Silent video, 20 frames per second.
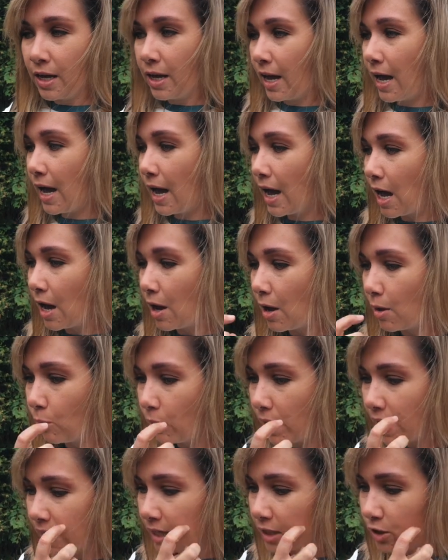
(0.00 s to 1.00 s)
um,
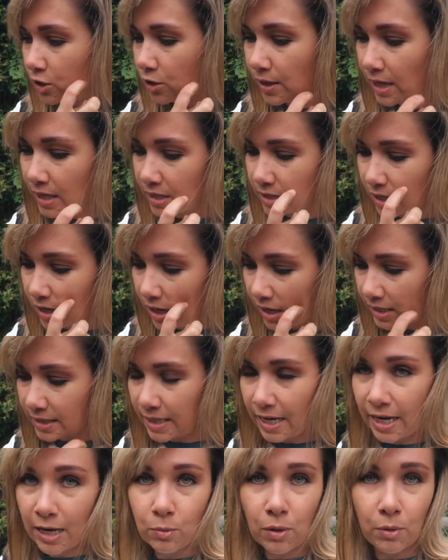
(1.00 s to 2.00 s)
when in
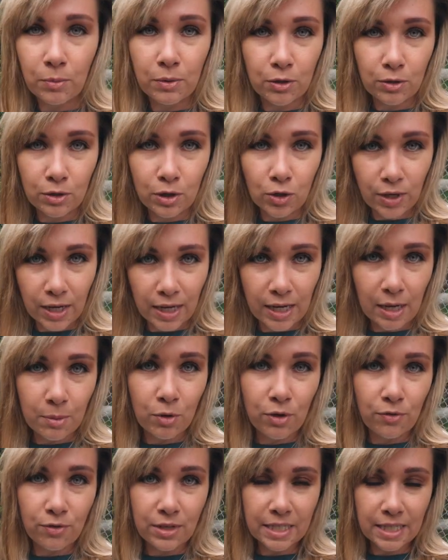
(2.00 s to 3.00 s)
2019 when we were looking at
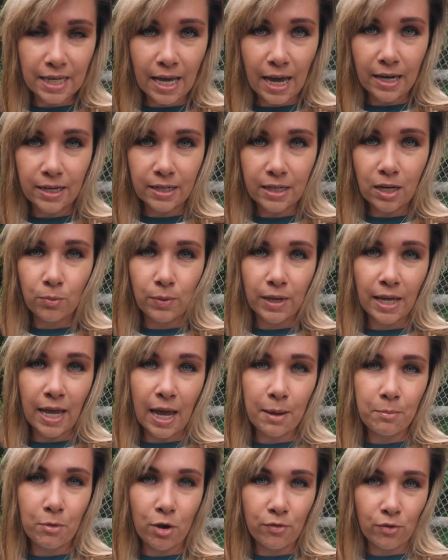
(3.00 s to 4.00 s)
moving to Canada we
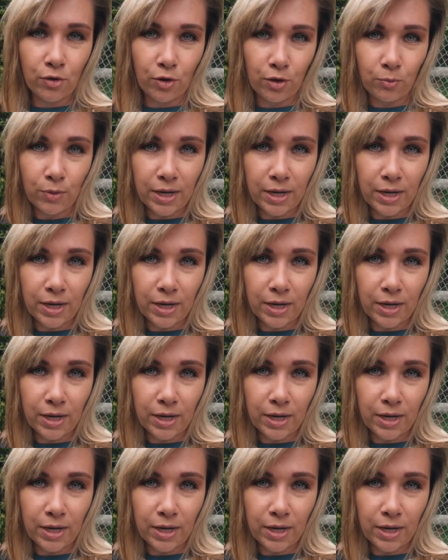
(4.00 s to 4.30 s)
came over in